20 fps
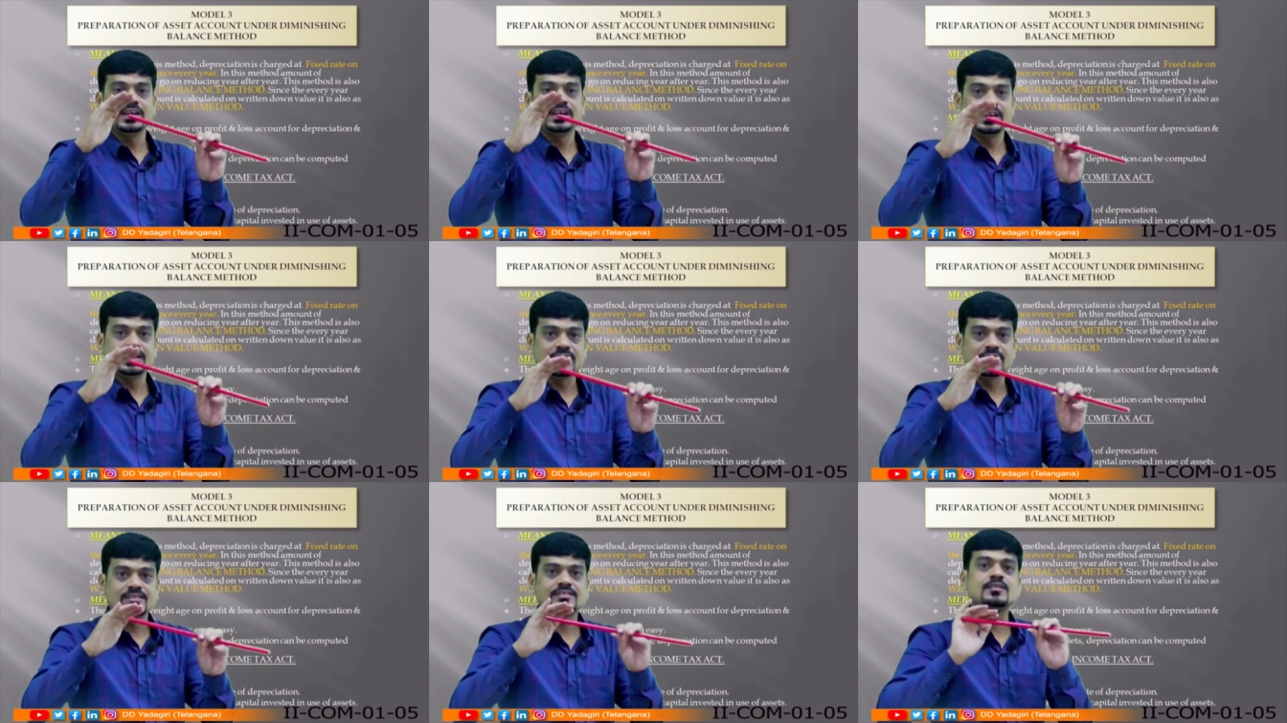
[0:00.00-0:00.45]

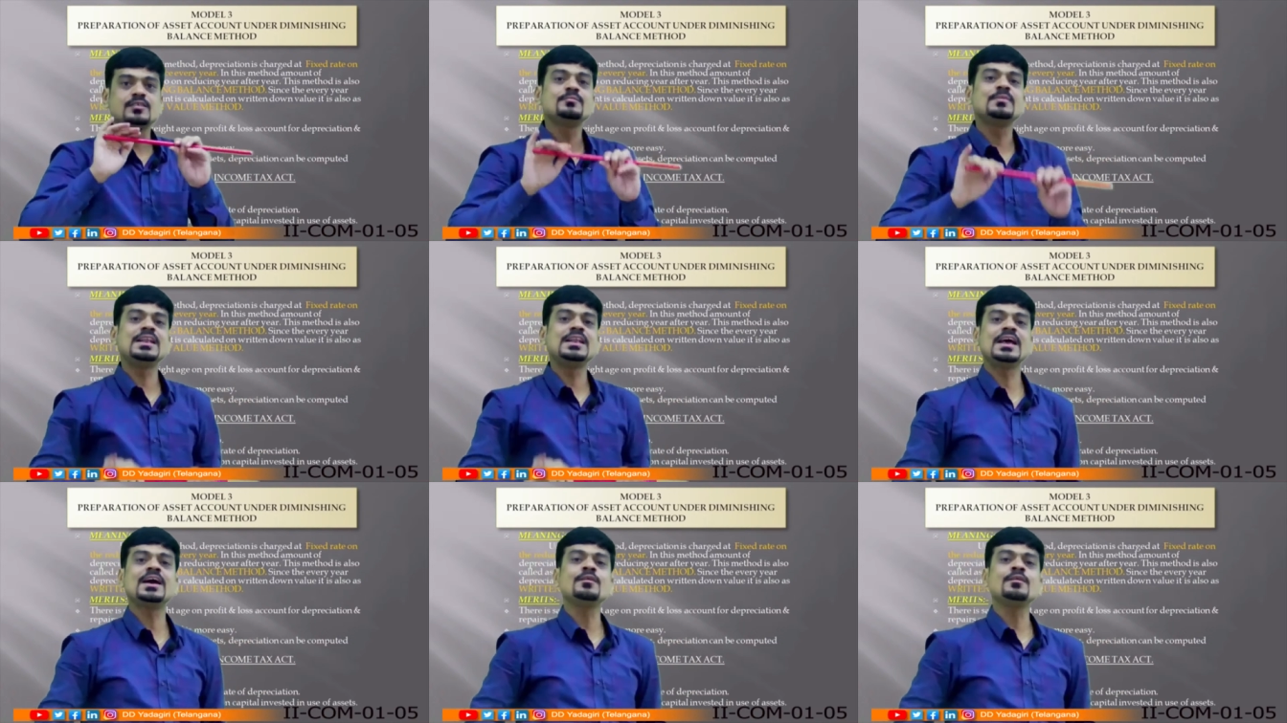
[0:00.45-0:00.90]
The
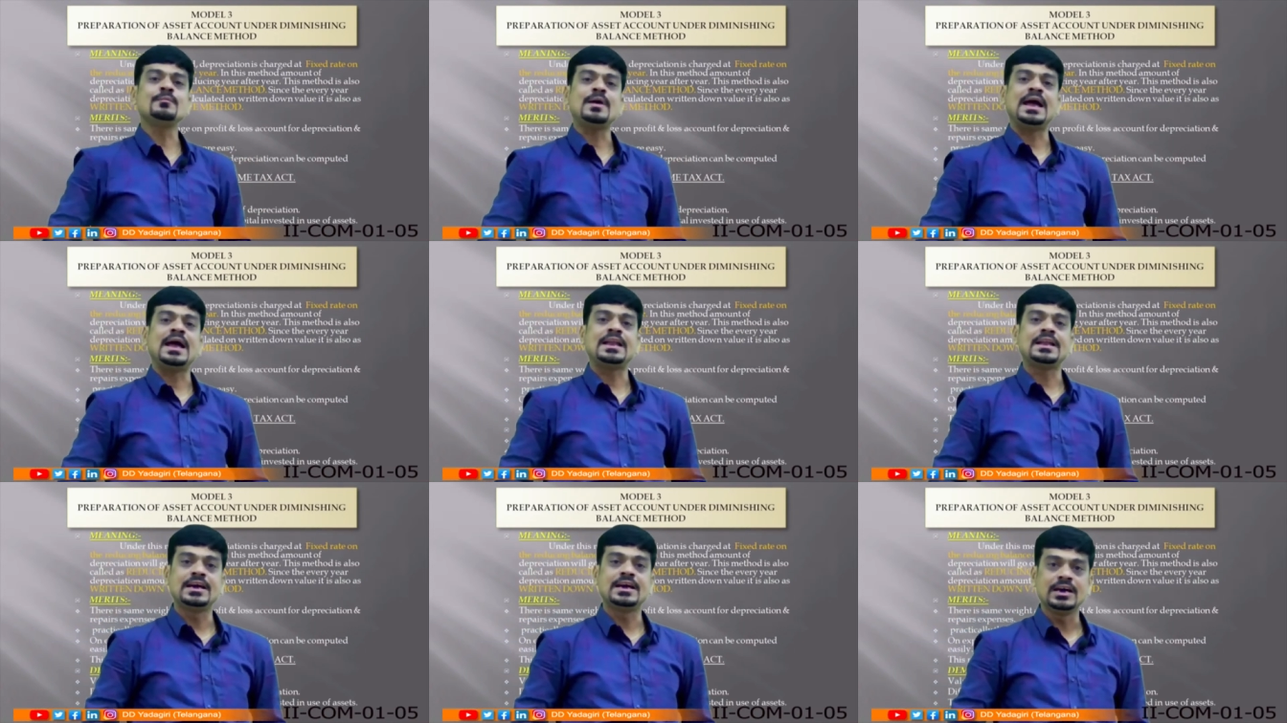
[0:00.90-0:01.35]
similar
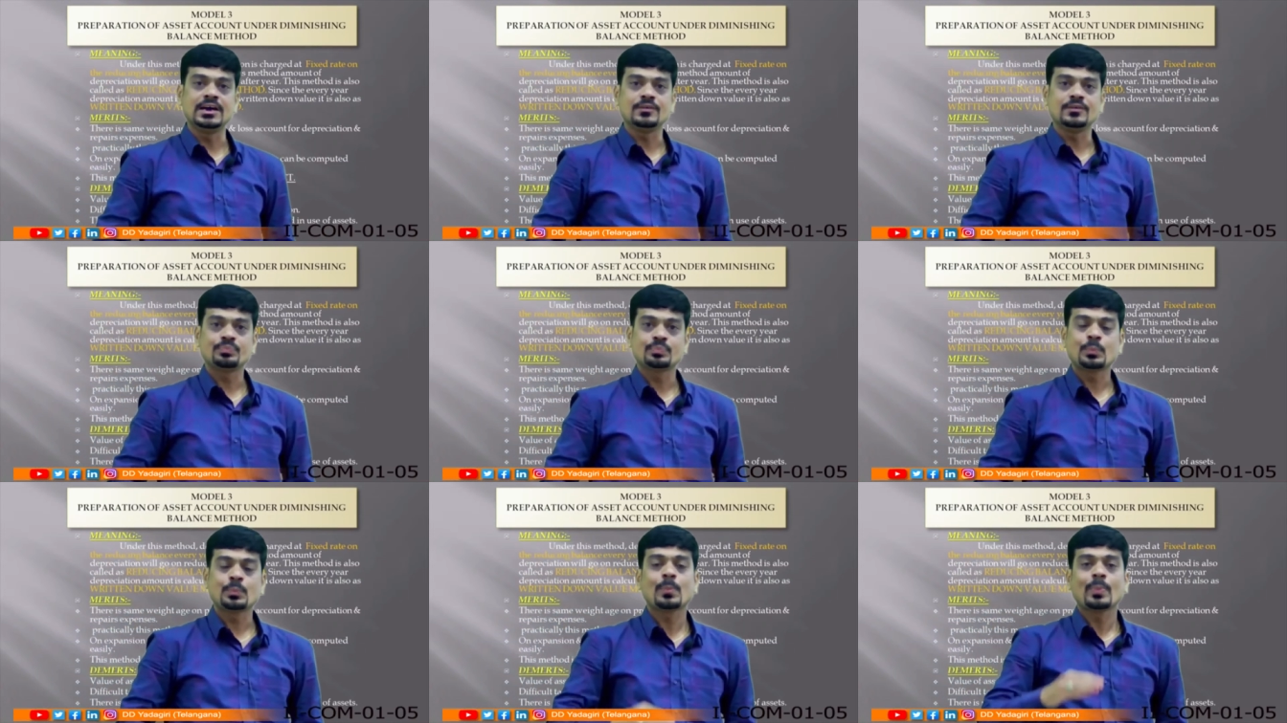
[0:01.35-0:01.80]
manner,
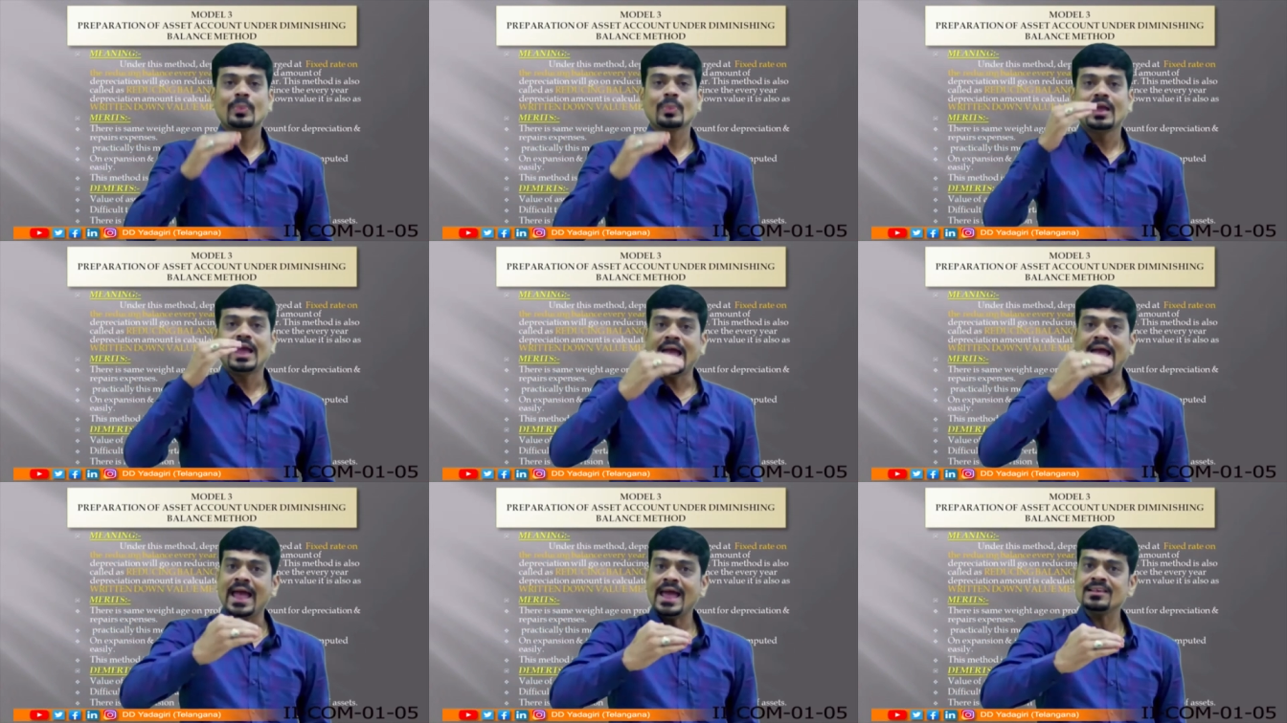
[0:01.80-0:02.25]

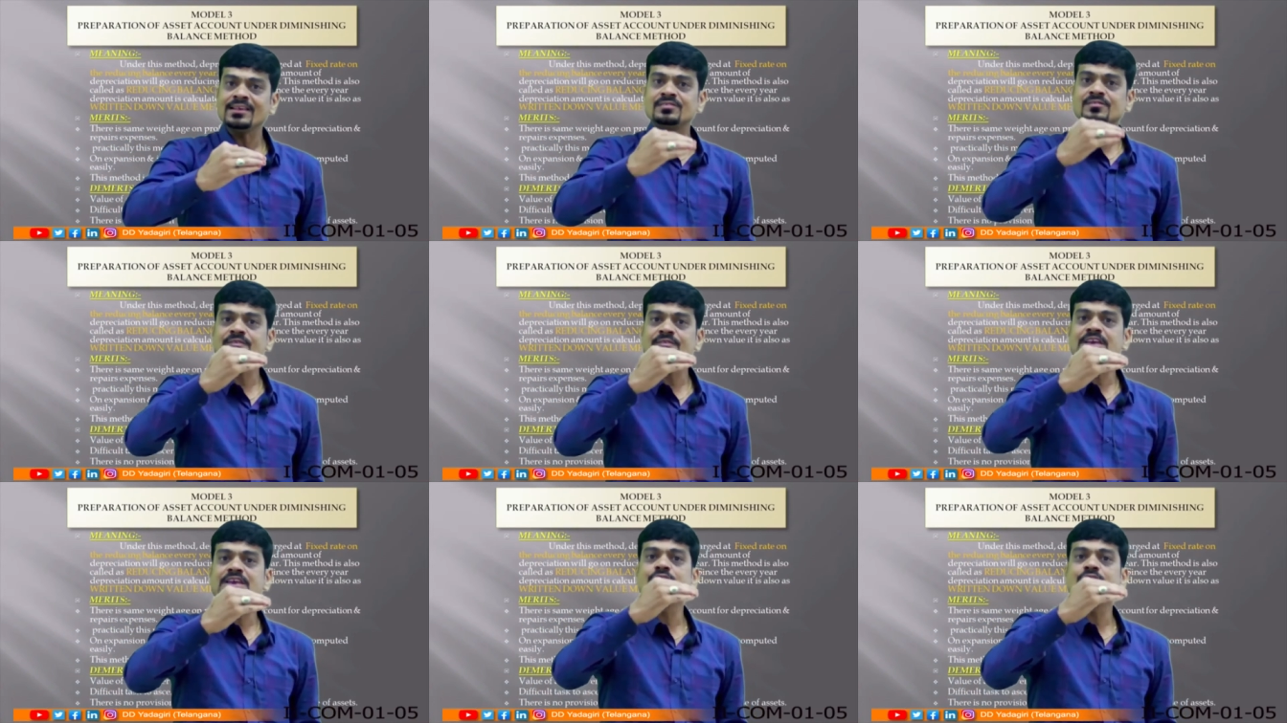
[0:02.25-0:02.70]
as
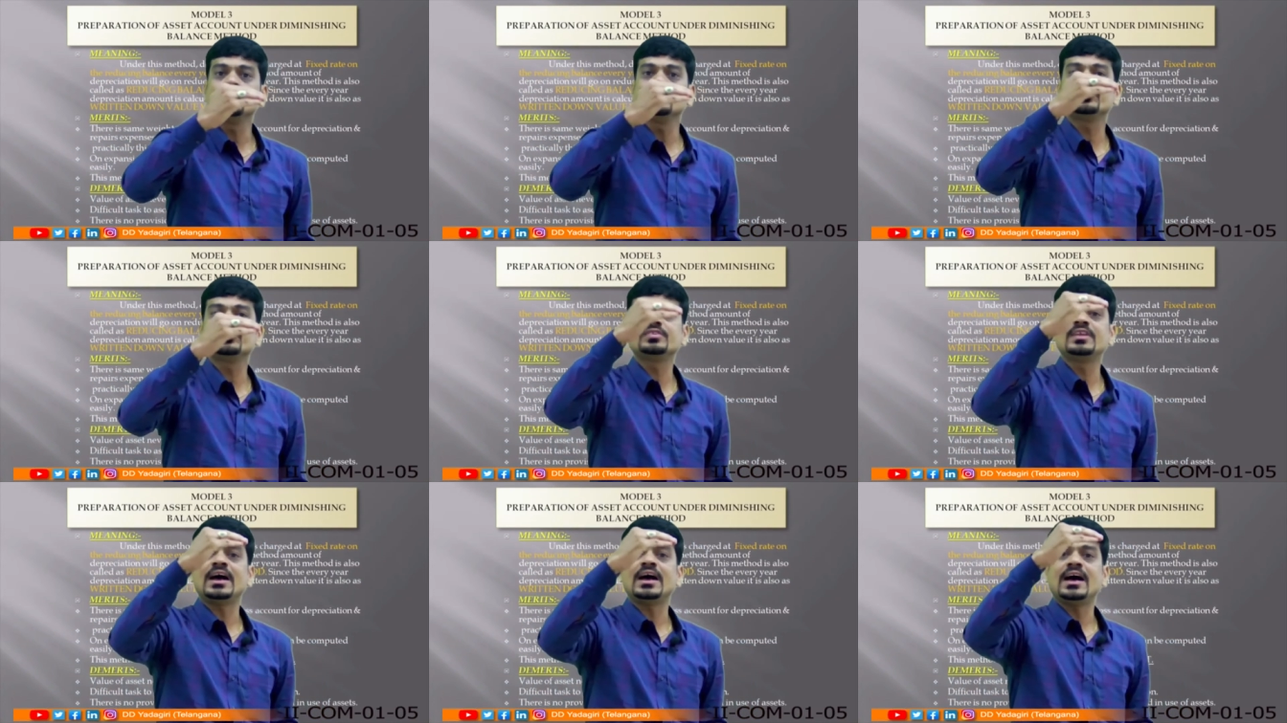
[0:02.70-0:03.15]
we use
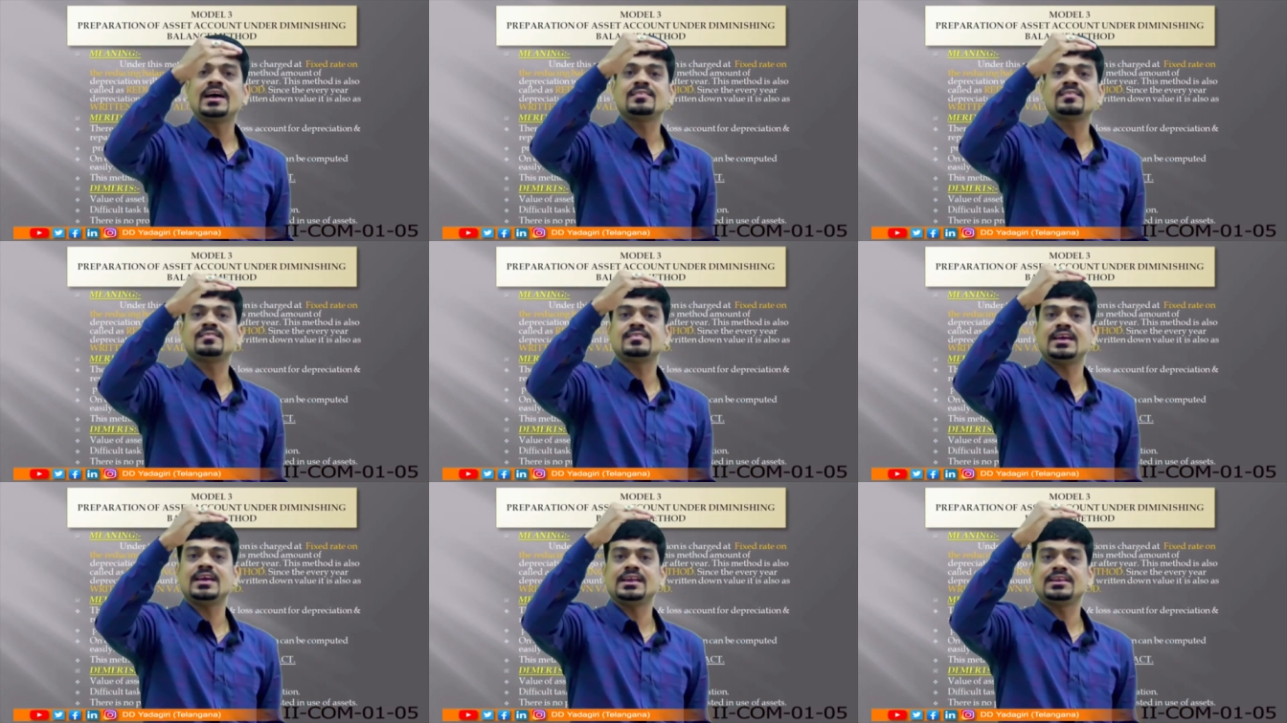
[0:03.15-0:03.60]
the
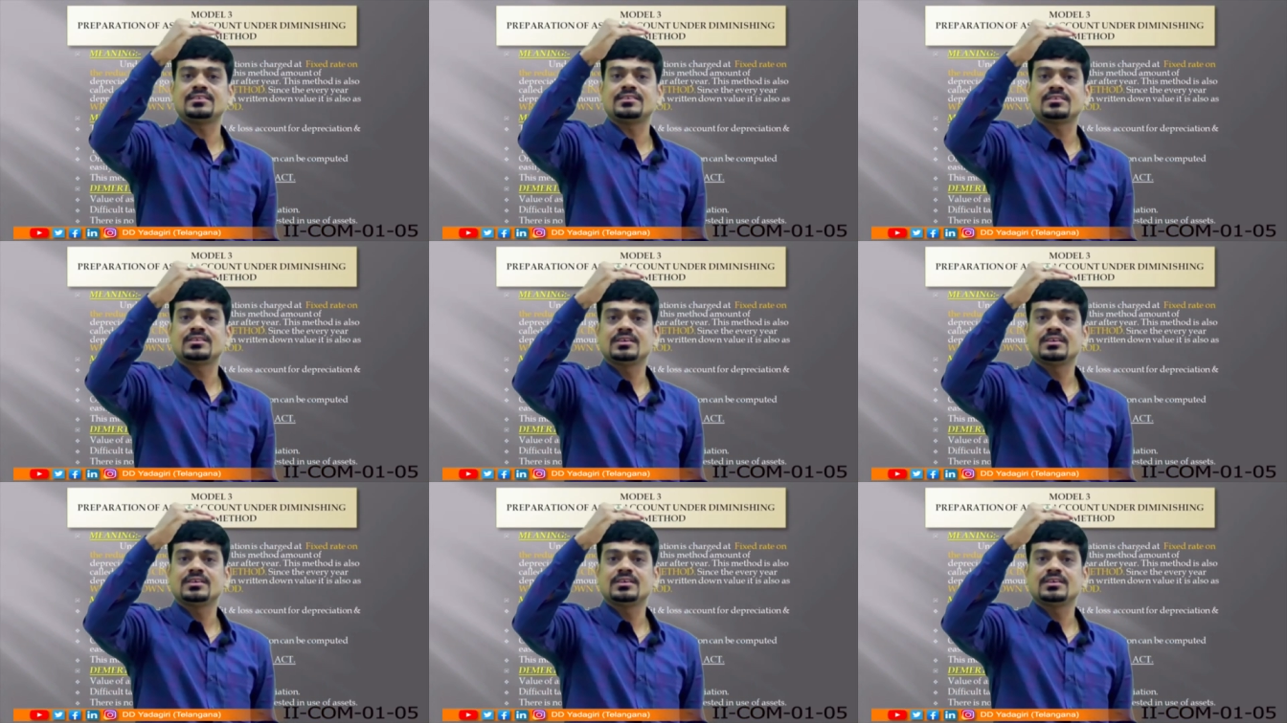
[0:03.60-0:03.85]
asset,